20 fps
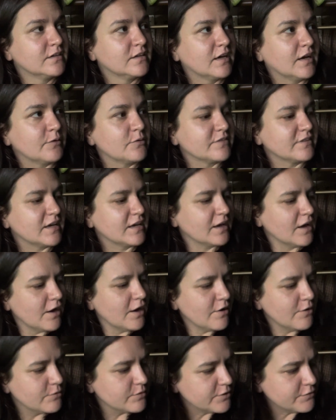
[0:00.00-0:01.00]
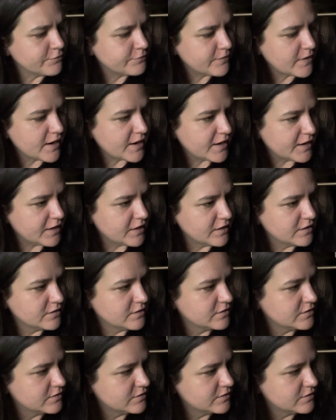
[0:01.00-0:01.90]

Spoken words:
I was like, oh, you're fine.